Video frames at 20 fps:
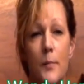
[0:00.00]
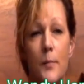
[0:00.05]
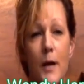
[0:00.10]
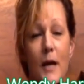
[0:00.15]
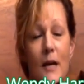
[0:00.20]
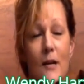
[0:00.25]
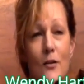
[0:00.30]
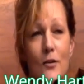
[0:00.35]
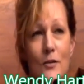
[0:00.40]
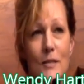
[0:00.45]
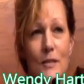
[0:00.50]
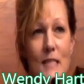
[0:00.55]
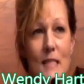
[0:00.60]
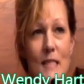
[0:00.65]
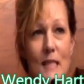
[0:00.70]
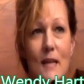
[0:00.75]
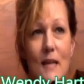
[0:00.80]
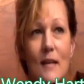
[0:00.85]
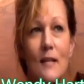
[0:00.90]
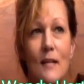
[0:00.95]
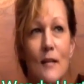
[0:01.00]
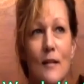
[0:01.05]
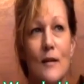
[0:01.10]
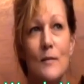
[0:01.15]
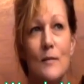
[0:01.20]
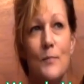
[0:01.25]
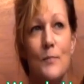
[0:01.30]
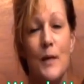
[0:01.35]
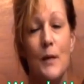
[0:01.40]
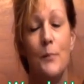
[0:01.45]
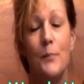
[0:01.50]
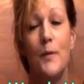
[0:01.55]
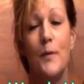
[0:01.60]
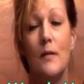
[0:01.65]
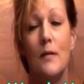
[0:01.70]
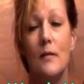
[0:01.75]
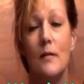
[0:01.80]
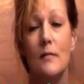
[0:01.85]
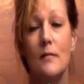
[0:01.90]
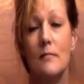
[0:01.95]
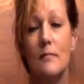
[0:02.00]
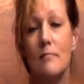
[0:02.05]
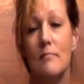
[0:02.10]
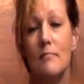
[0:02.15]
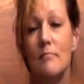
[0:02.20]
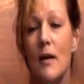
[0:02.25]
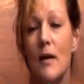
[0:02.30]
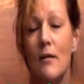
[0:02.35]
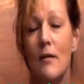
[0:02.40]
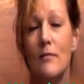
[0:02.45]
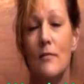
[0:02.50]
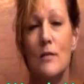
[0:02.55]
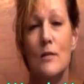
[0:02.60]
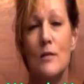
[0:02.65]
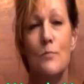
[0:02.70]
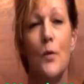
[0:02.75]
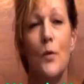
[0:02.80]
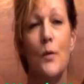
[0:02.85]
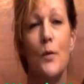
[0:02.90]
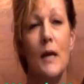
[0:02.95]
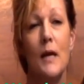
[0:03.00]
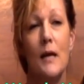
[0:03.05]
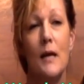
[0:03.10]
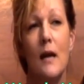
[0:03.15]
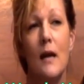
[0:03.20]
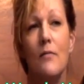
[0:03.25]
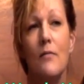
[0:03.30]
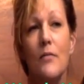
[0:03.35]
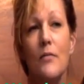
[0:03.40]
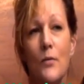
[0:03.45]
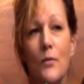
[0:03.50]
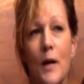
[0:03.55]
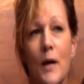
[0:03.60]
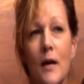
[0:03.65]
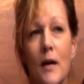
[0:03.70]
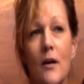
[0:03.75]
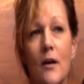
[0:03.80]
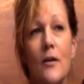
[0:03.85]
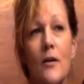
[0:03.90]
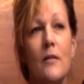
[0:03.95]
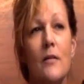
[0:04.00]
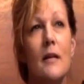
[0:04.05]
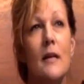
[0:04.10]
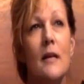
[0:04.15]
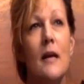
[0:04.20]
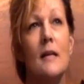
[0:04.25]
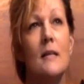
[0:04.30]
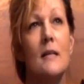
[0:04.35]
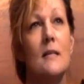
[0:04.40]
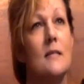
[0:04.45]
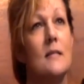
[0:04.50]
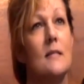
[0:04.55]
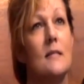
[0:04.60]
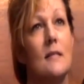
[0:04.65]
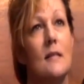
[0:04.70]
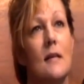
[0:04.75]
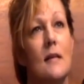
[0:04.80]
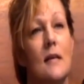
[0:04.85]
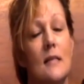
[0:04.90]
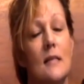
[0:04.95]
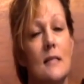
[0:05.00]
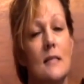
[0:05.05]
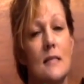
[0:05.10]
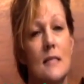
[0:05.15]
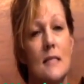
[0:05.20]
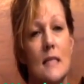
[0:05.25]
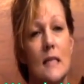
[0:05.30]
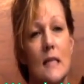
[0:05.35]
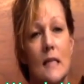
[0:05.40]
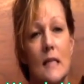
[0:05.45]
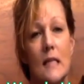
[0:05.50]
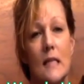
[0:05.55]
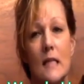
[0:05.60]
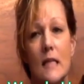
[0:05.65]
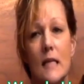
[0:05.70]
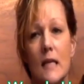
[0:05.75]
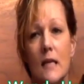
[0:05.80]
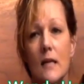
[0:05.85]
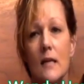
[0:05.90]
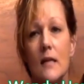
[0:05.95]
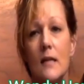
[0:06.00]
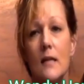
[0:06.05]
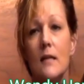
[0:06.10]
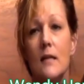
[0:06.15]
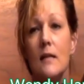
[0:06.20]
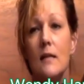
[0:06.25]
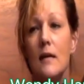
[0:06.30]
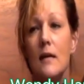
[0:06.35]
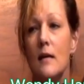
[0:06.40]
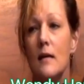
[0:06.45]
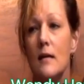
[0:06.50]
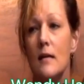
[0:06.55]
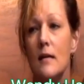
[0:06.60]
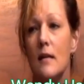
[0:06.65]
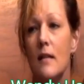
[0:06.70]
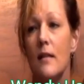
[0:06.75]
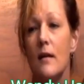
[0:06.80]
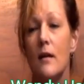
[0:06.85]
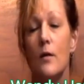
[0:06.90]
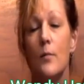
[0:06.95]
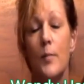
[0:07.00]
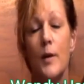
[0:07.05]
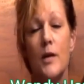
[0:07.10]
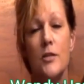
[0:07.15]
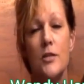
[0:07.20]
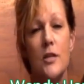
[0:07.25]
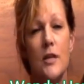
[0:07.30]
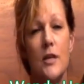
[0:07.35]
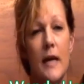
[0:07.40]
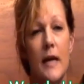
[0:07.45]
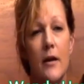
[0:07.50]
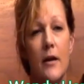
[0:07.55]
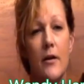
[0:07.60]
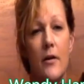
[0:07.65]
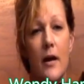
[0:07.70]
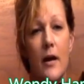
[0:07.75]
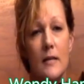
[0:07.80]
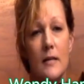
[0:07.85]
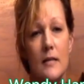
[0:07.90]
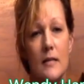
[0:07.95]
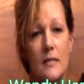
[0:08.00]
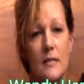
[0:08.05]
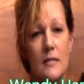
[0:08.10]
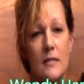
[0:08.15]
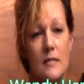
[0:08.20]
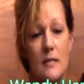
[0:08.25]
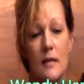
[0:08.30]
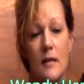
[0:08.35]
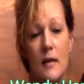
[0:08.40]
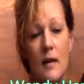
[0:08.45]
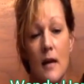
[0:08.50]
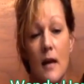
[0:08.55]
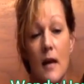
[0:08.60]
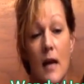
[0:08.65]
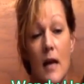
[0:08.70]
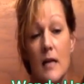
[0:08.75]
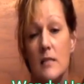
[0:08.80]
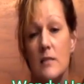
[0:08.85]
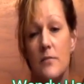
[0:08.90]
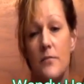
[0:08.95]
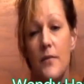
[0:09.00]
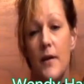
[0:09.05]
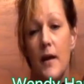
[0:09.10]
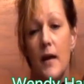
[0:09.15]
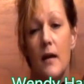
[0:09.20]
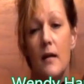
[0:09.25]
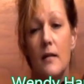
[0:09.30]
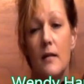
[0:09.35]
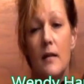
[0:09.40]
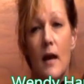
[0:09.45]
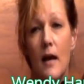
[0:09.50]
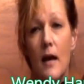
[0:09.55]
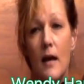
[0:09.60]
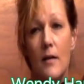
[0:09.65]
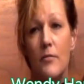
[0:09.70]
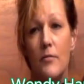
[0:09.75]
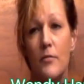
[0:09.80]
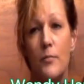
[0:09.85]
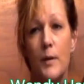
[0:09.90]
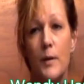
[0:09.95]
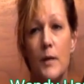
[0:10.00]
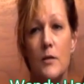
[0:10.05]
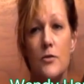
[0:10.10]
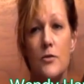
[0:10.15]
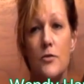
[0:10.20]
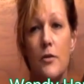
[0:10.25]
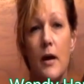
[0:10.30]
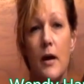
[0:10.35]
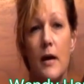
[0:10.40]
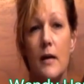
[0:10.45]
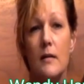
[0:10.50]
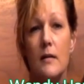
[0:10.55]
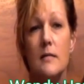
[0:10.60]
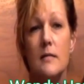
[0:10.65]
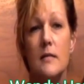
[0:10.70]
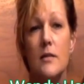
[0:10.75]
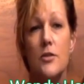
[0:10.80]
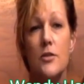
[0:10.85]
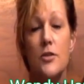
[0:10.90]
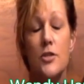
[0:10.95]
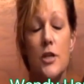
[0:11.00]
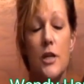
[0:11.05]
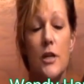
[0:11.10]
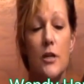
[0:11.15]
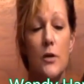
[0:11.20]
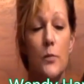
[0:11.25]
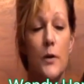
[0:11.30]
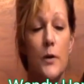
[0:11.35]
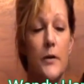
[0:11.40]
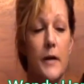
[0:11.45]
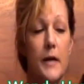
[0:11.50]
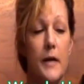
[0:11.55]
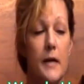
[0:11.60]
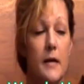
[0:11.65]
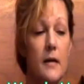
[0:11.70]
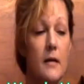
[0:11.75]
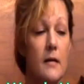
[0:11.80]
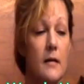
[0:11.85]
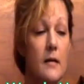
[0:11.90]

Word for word: hypocrisy that people are smoking it everywhere, yet it's still illegal. Compassionate Care Act has failed. I've been trying since January.